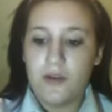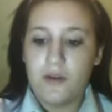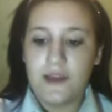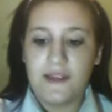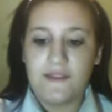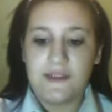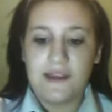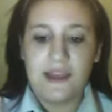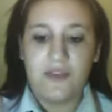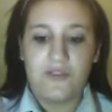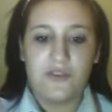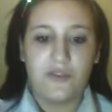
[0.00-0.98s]
need to
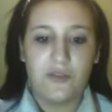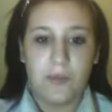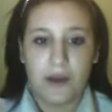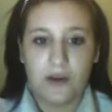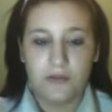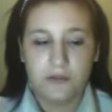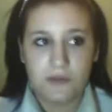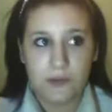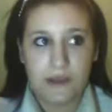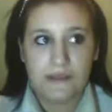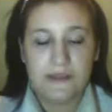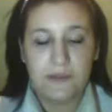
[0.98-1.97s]
leave it for about
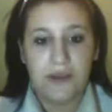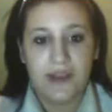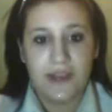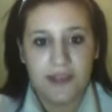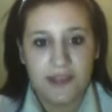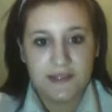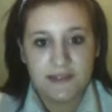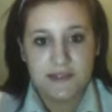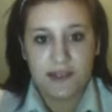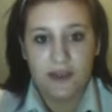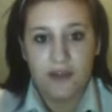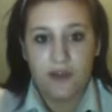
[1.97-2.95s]
20 minutes
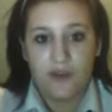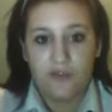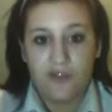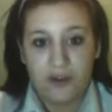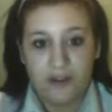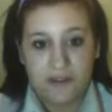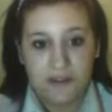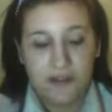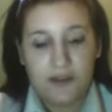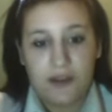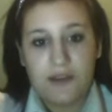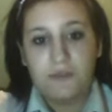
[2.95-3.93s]
for it to,
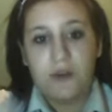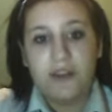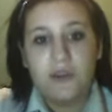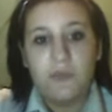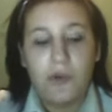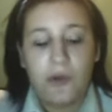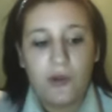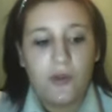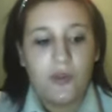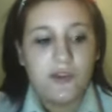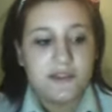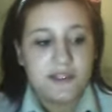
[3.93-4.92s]
when you
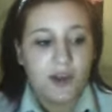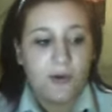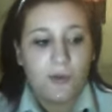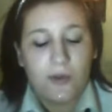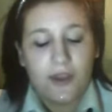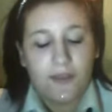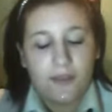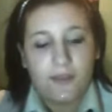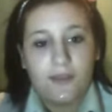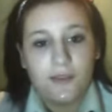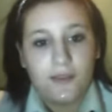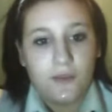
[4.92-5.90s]
put the salt in
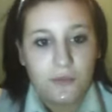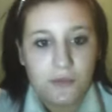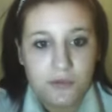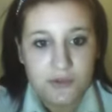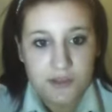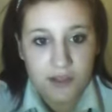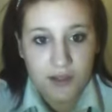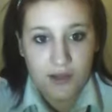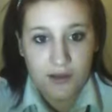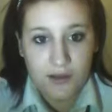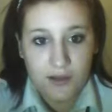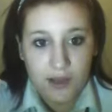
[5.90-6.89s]
the
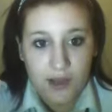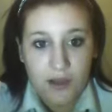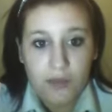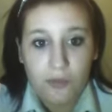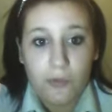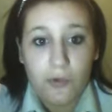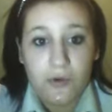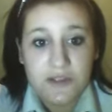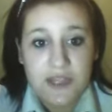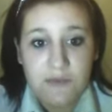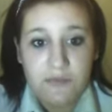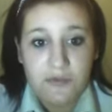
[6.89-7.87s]
water
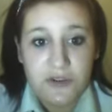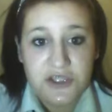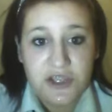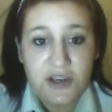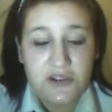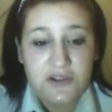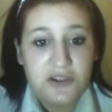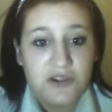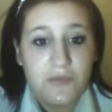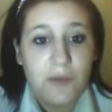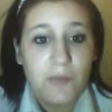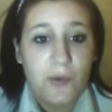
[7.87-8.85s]
temperature
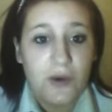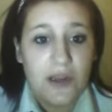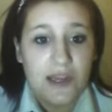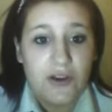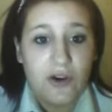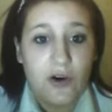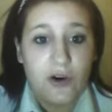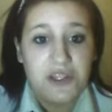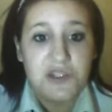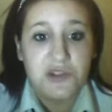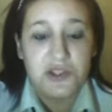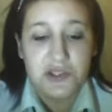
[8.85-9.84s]
shouldn't be boiling hot, it
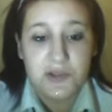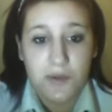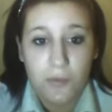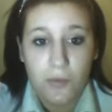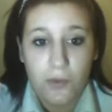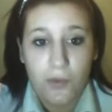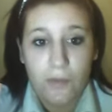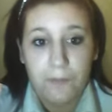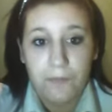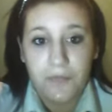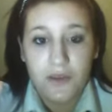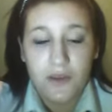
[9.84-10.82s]
should just be warm.
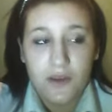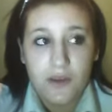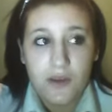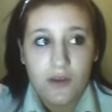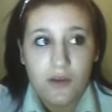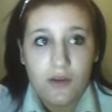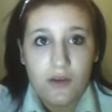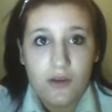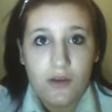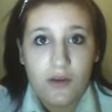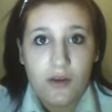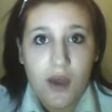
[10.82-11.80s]

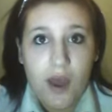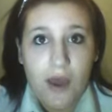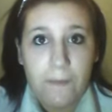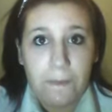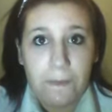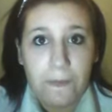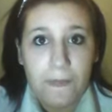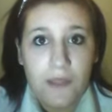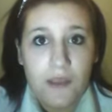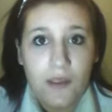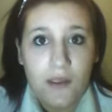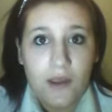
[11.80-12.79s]

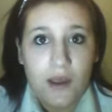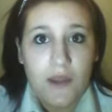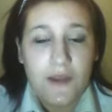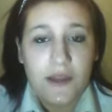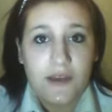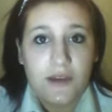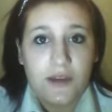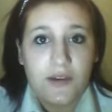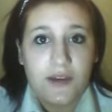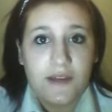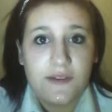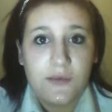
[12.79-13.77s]
And then you
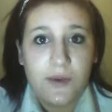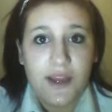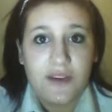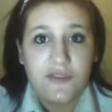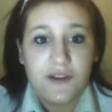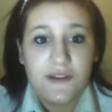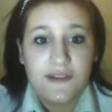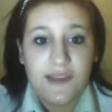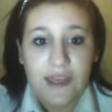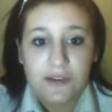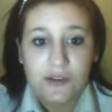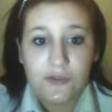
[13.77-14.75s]
need to wait for it to
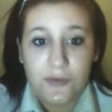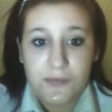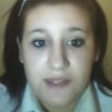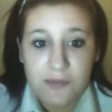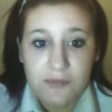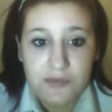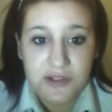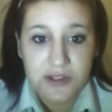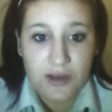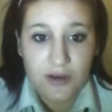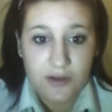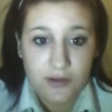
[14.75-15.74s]
get to room temperature.